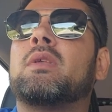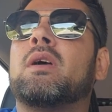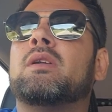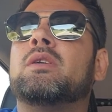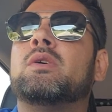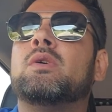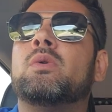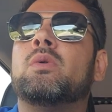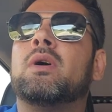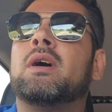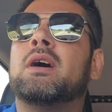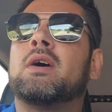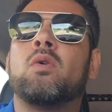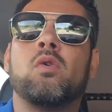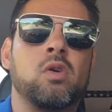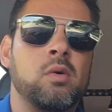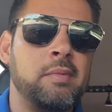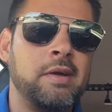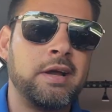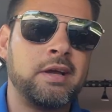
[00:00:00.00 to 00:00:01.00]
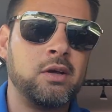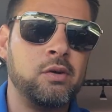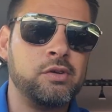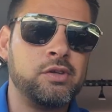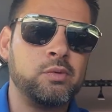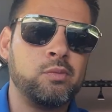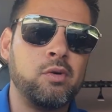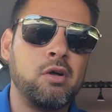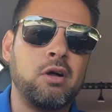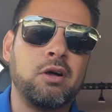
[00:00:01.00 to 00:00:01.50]
new cornerback coach
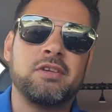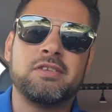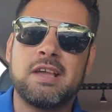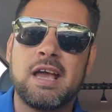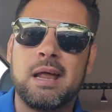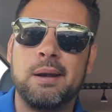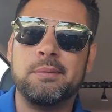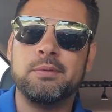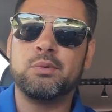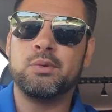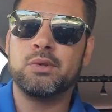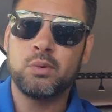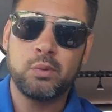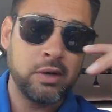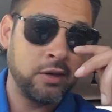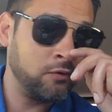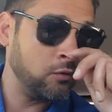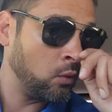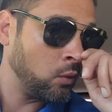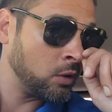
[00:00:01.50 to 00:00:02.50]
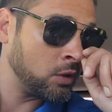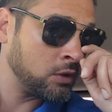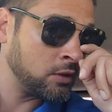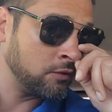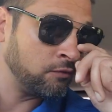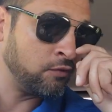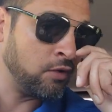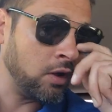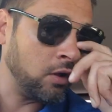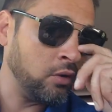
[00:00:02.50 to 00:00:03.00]
as well, because Adams with Wake Forest
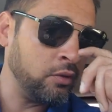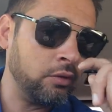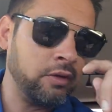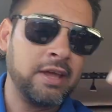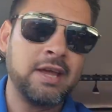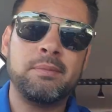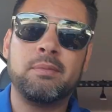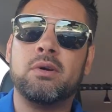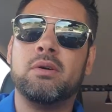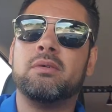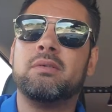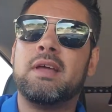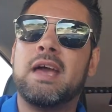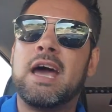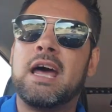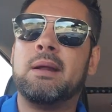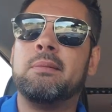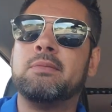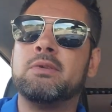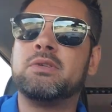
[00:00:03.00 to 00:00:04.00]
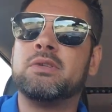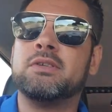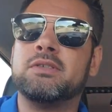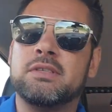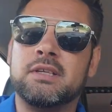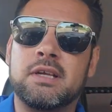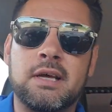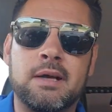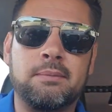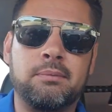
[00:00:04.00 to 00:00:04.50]
followed Lambert, and Adams
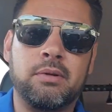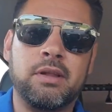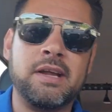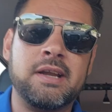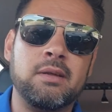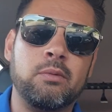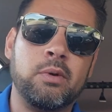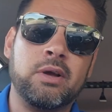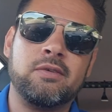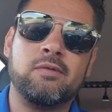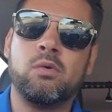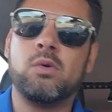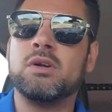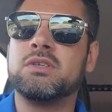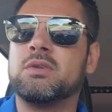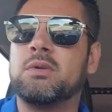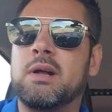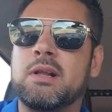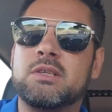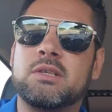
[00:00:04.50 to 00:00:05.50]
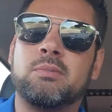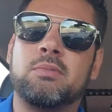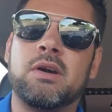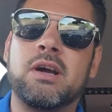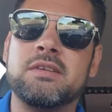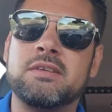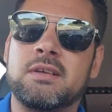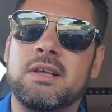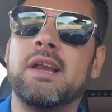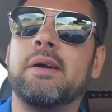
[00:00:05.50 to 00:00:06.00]
has played at Wake Forest, so not
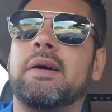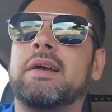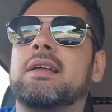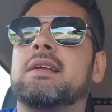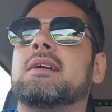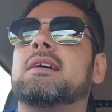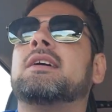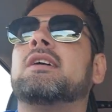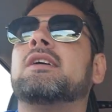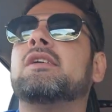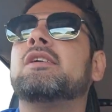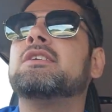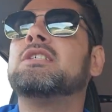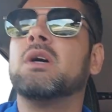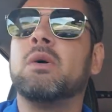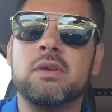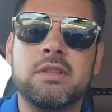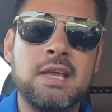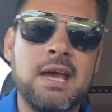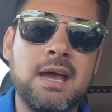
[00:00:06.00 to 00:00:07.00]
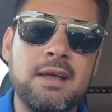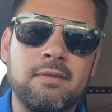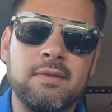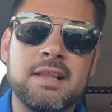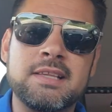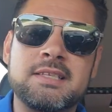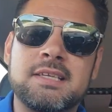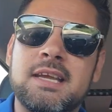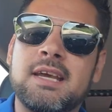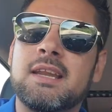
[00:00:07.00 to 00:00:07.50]
surprising. Anyway, so with that,
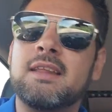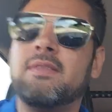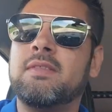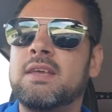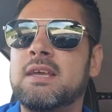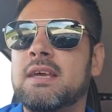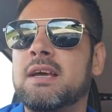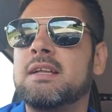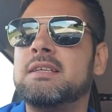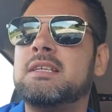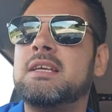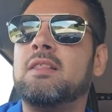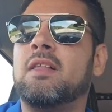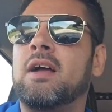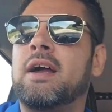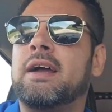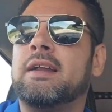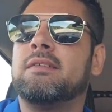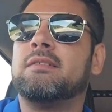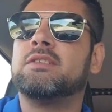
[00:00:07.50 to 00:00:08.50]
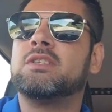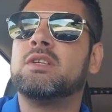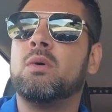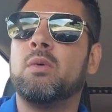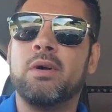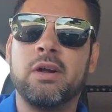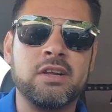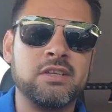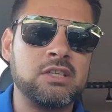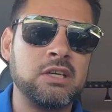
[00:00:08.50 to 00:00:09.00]
let's get in the D-line. So
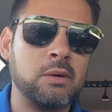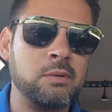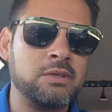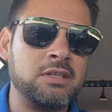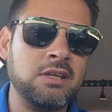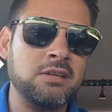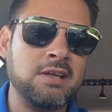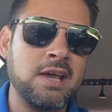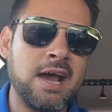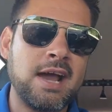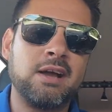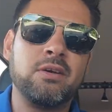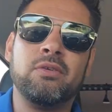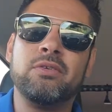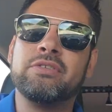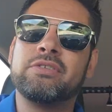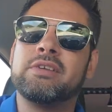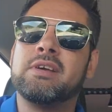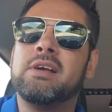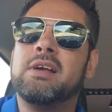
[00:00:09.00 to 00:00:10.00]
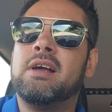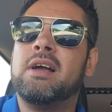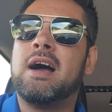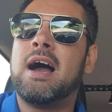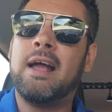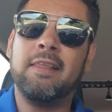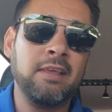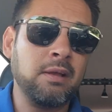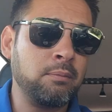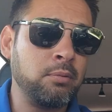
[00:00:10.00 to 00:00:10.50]
we're going to start with D-tackles.
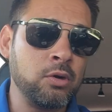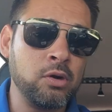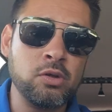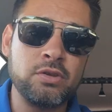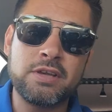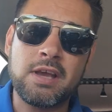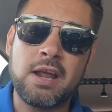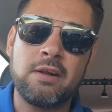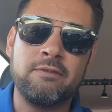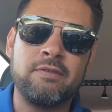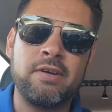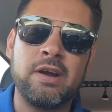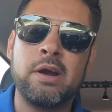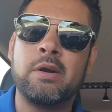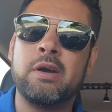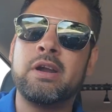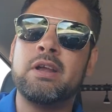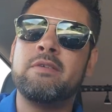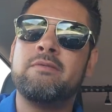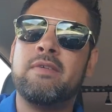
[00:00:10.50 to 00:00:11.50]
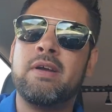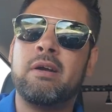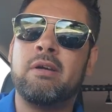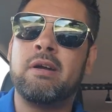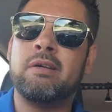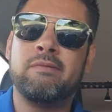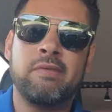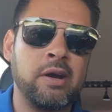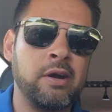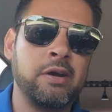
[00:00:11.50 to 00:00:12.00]
I think Purdue's got a very,
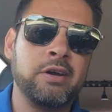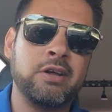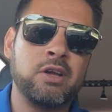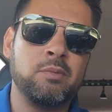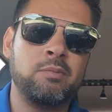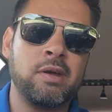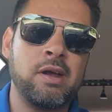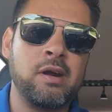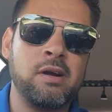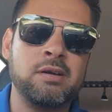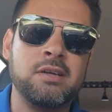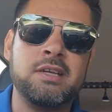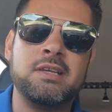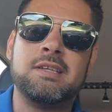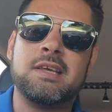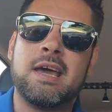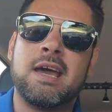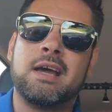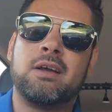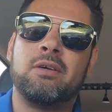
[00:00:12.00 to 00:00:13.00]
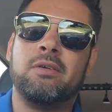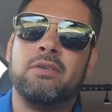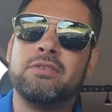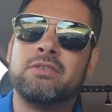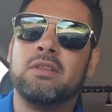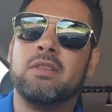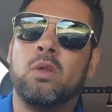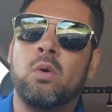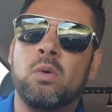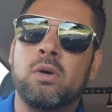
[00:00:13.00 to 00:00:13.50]
very, very good pair of D-tackles,
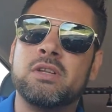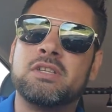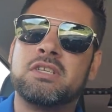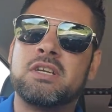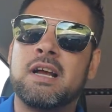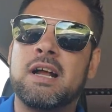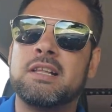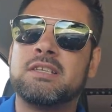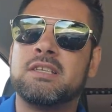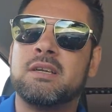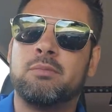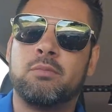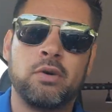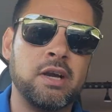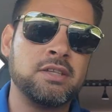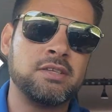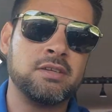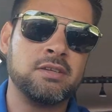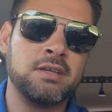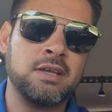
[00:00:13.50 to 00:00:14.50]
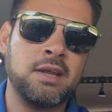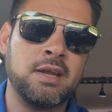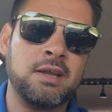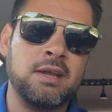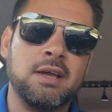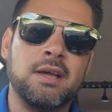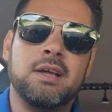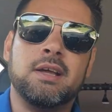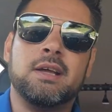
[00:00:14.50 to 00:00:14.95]
and Lawrence Johnson and Branson Dean.